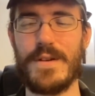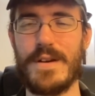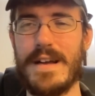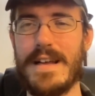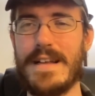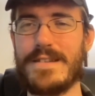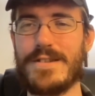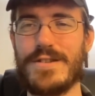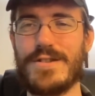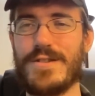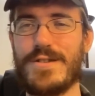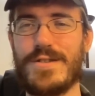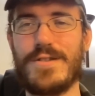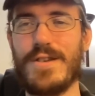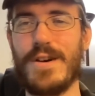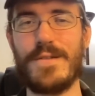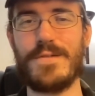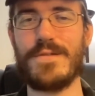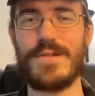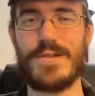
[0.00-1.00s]
Just
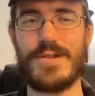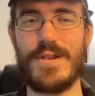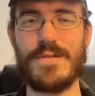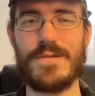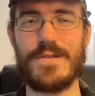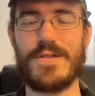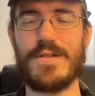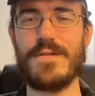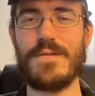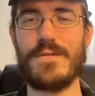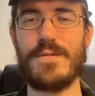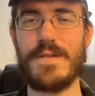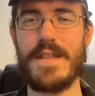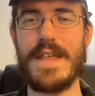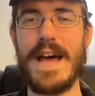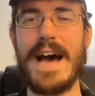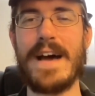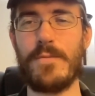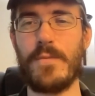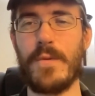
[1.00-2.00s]
don't do
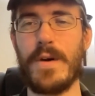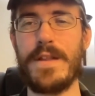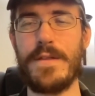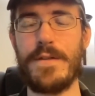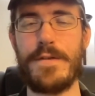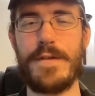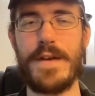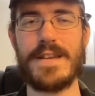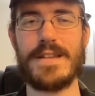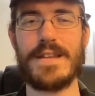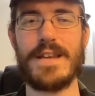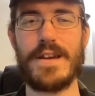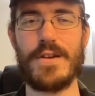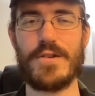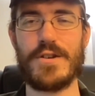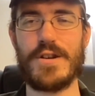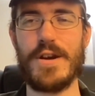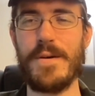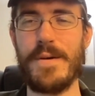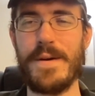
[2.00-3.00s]
that one thing that you're
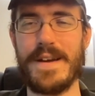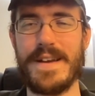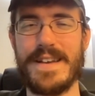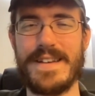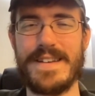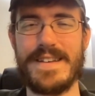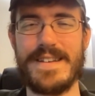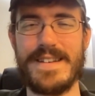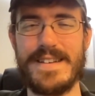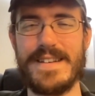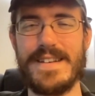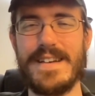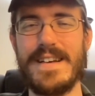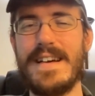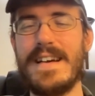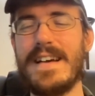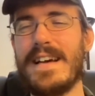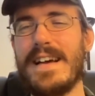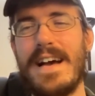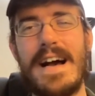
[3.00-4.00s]
doing.
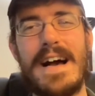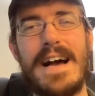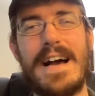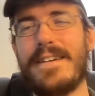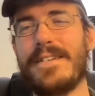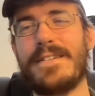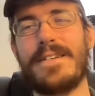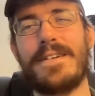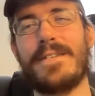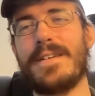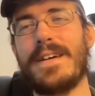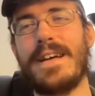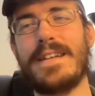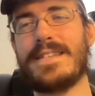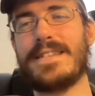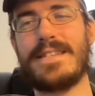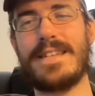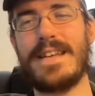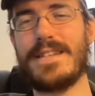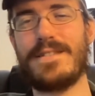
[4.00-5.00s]
I don't know.
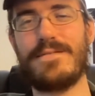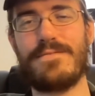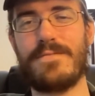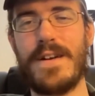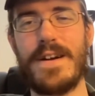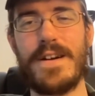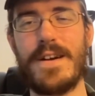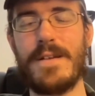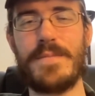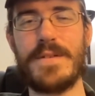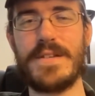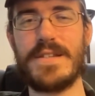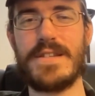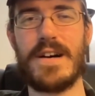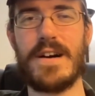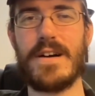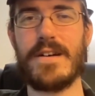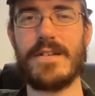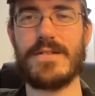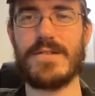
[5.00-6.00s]
It's very bizarre.